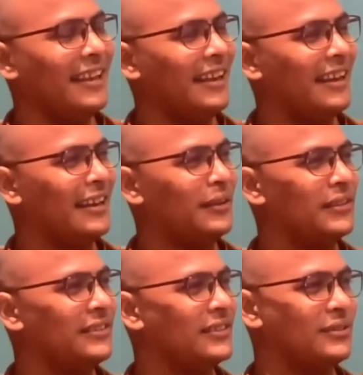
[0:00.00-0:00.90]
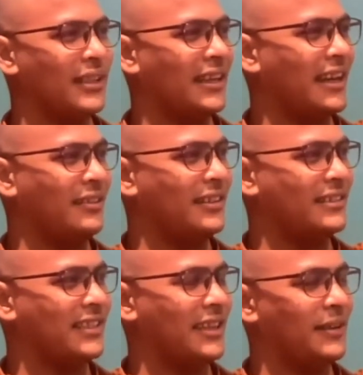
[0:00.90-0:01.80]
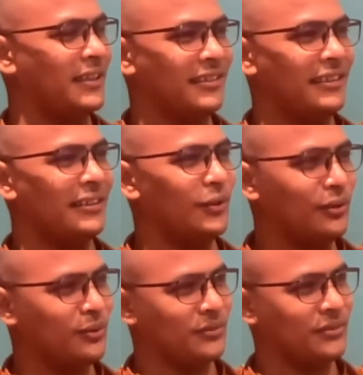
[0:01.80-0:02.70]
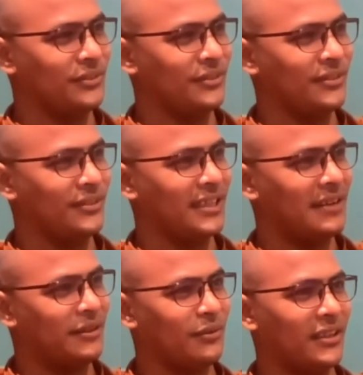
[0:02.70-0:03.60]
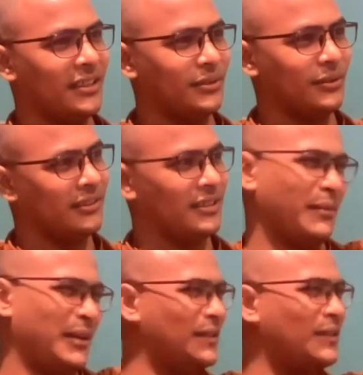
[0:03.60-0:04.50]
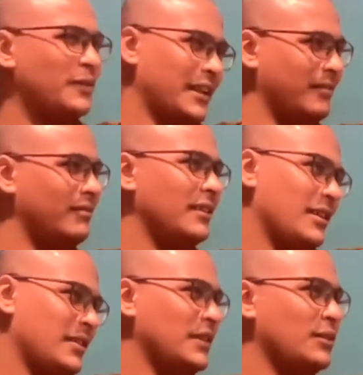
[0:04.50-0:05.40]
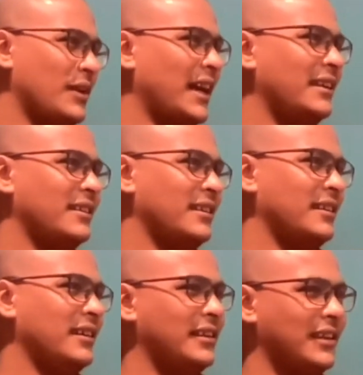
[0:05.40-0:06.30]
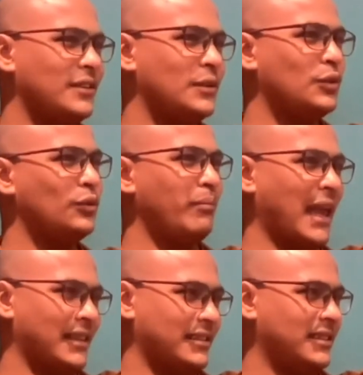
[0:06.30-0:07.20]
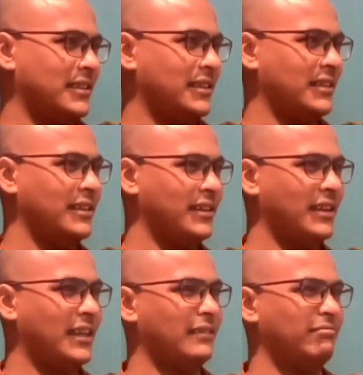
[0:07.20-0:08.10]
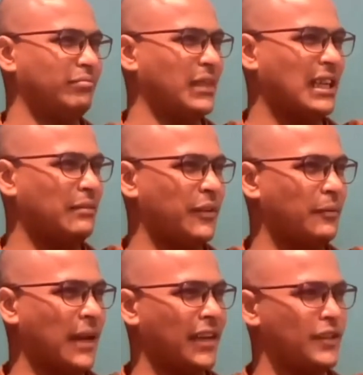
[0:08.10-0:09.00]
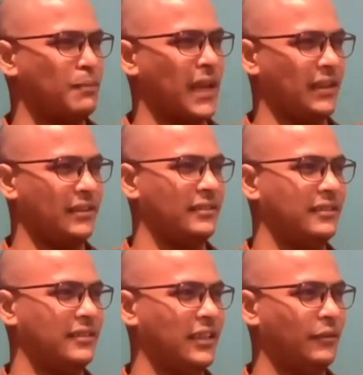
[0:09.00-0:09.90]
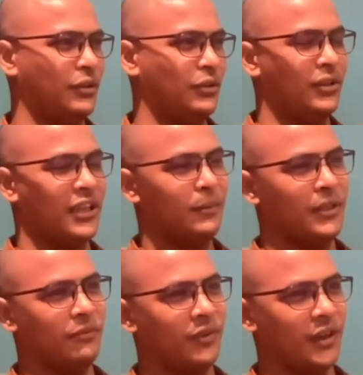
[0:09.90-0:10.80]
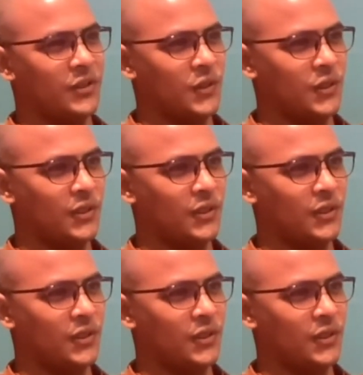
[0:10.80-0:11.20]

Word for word: And now this student cannot stay even in the rooms after one day, to this time. It is very easy to dry. It is easy to melt and become very bad smell if you don't keep in the fridge.